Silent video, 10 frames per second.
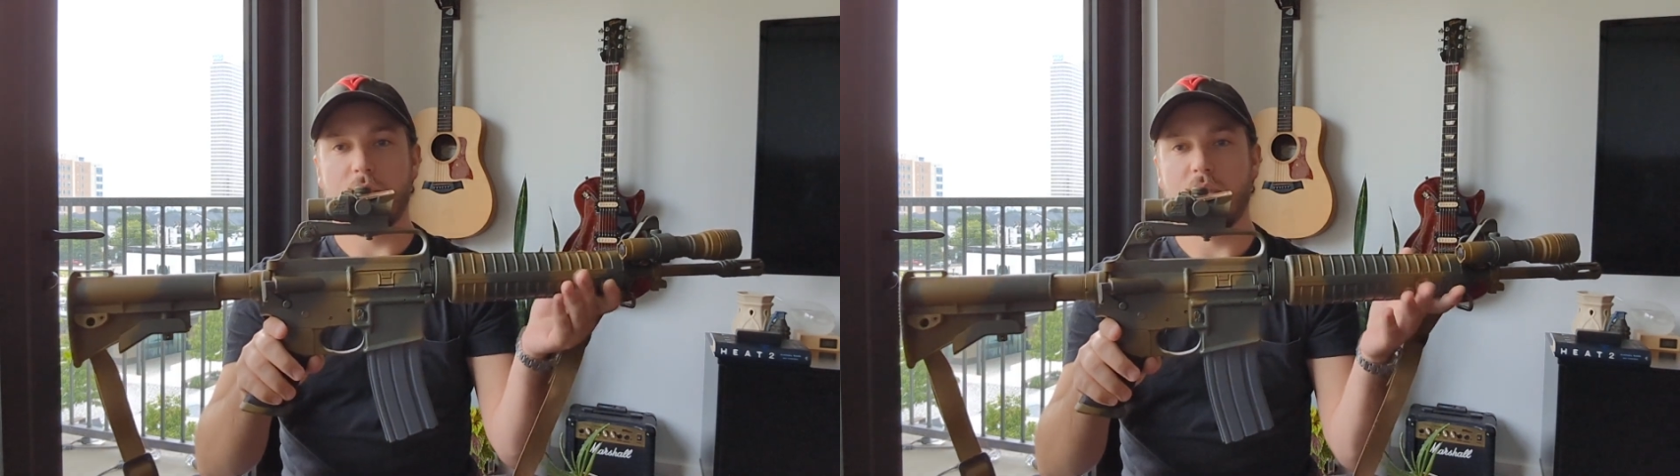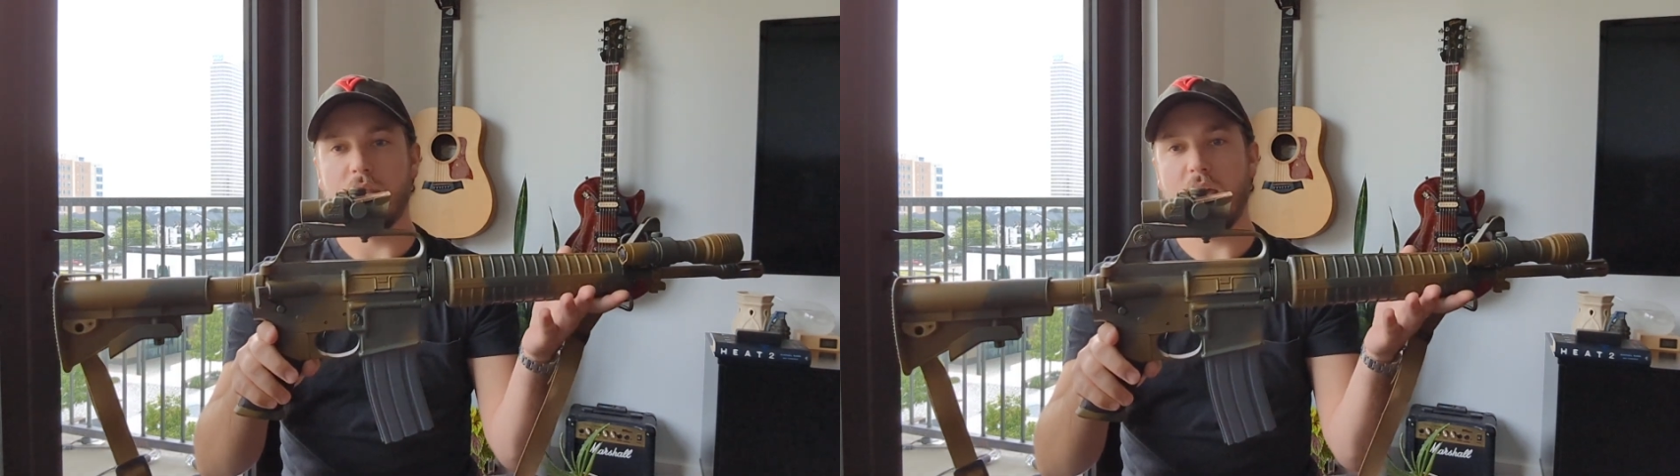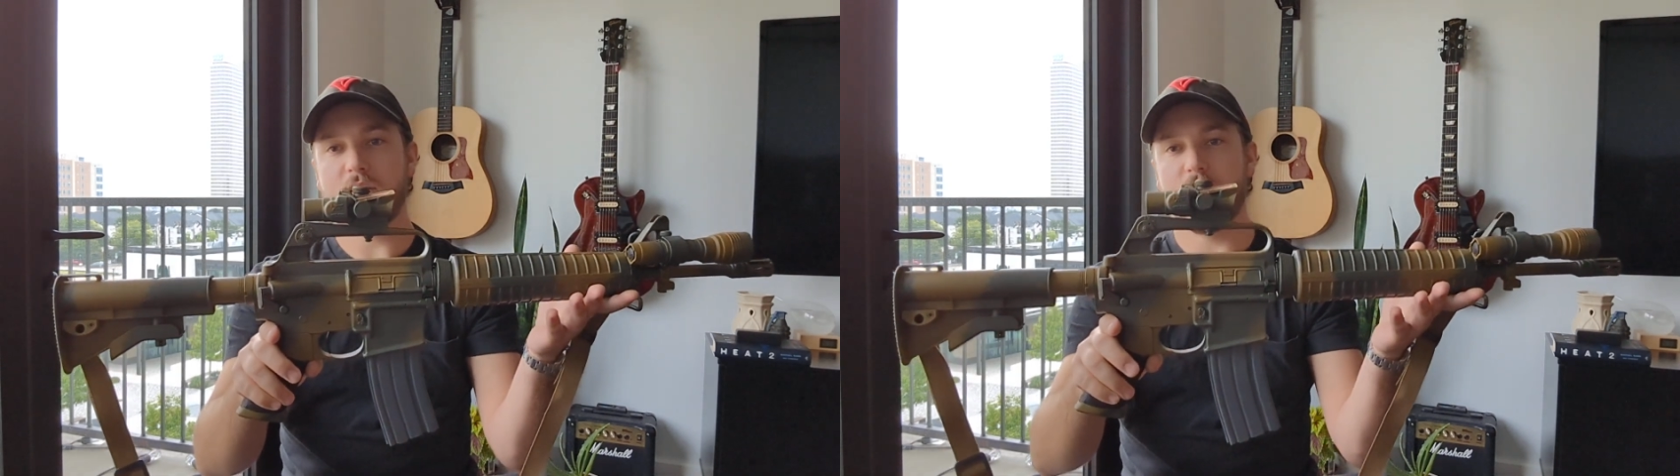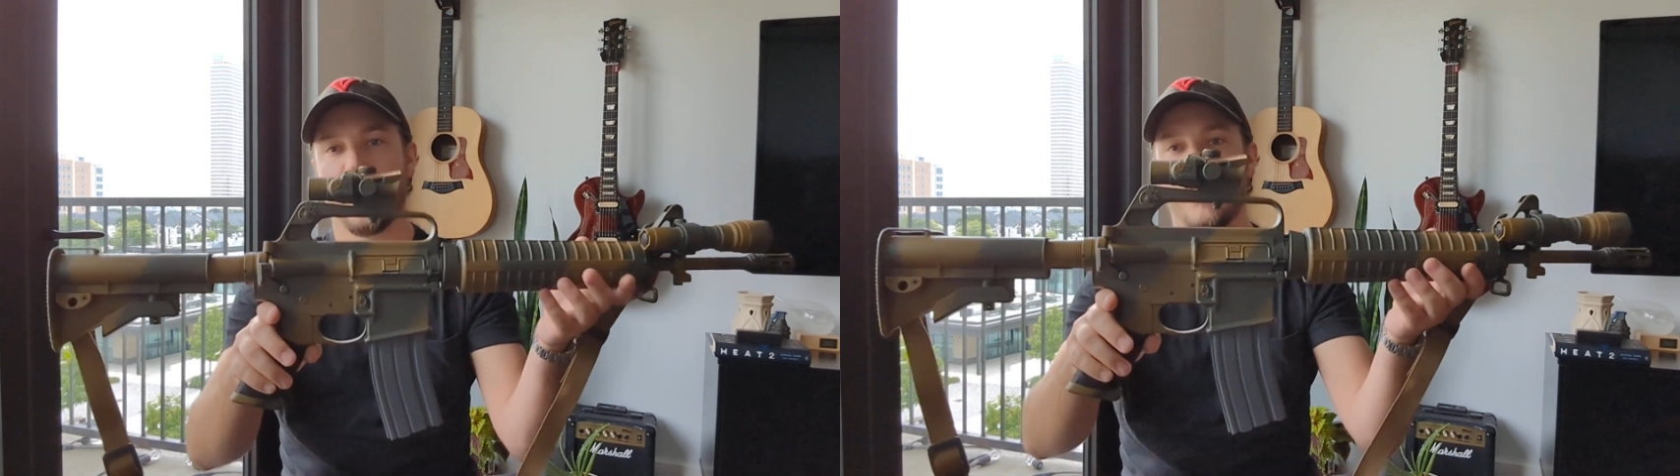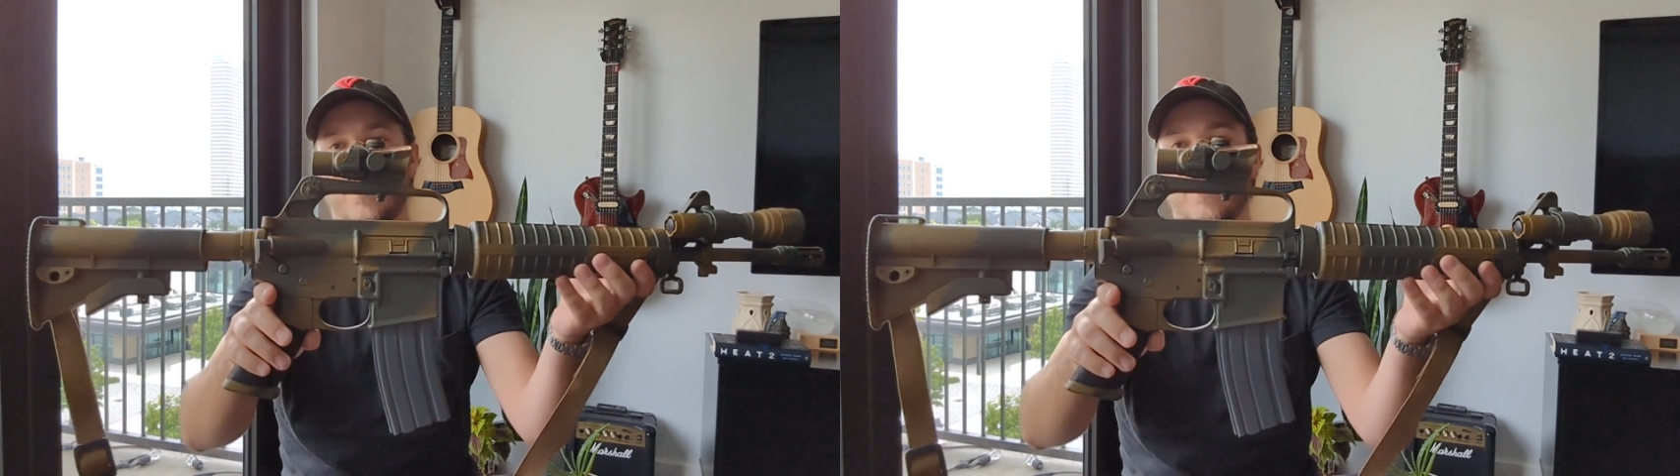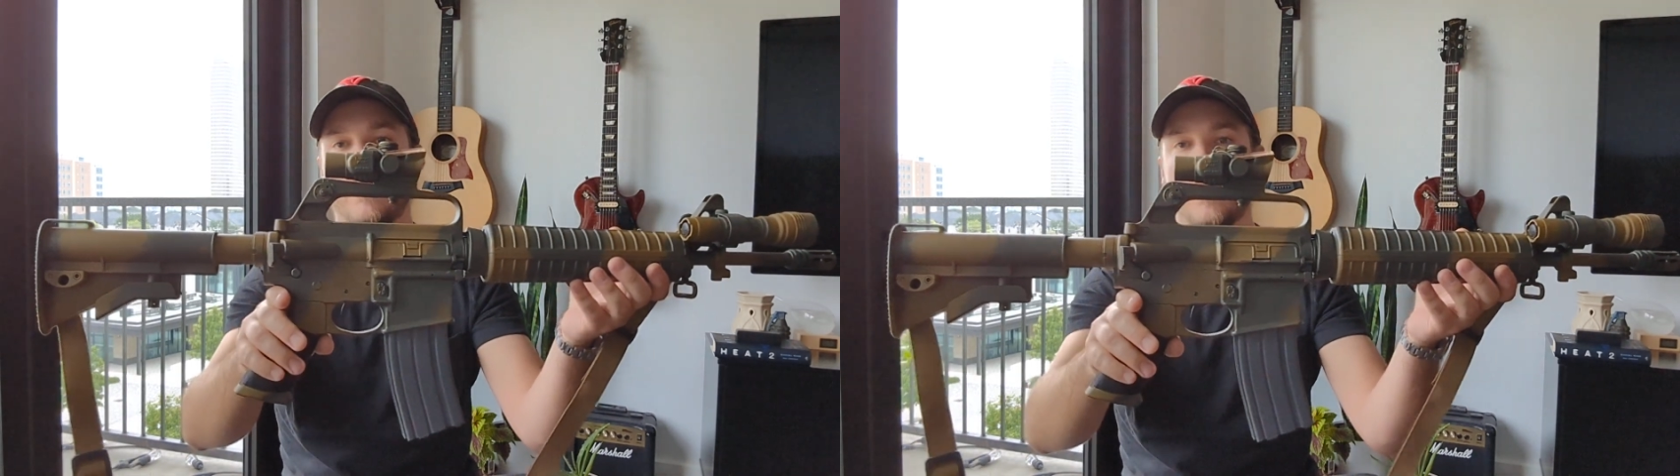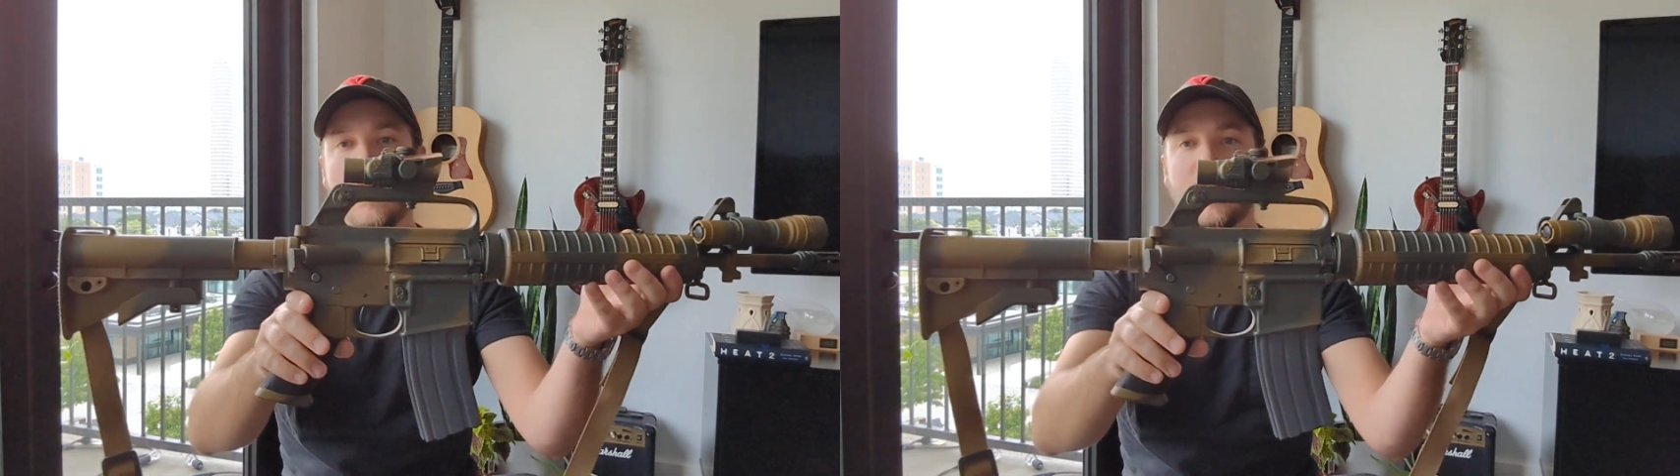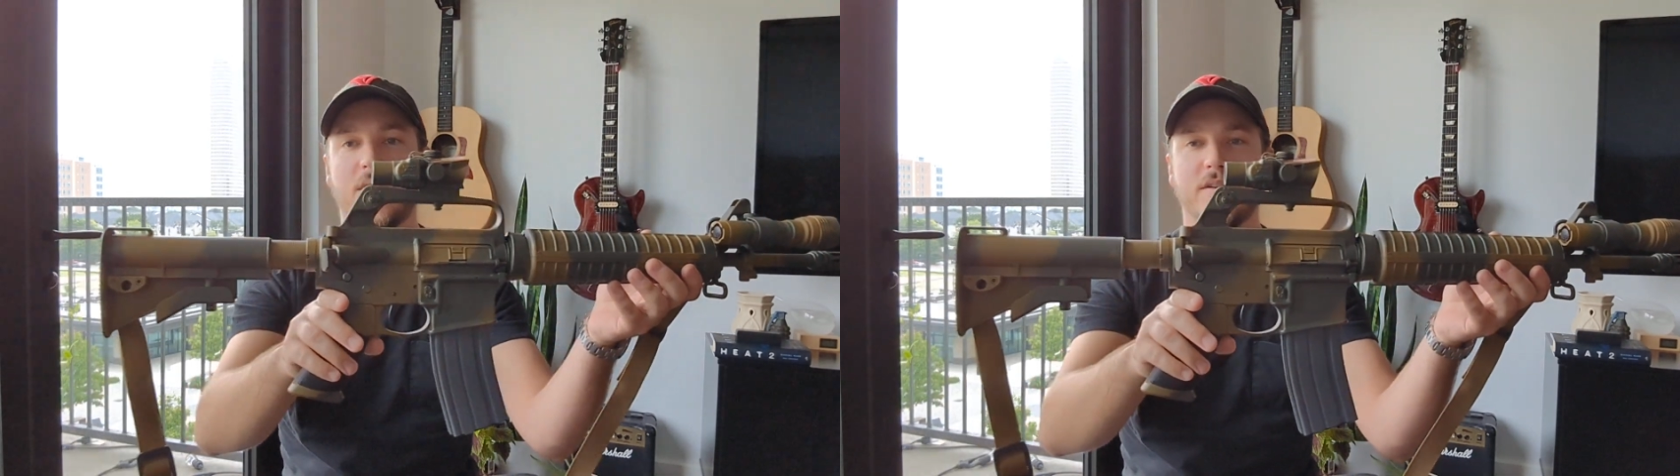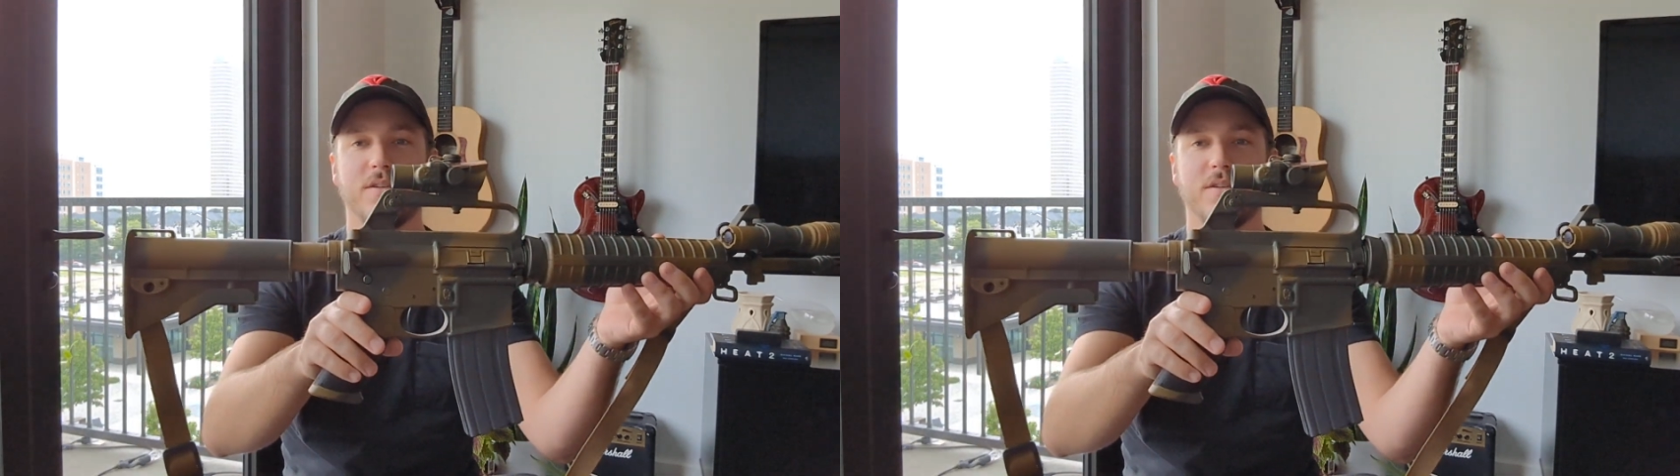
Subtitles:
The last thing I wanted to throw in here,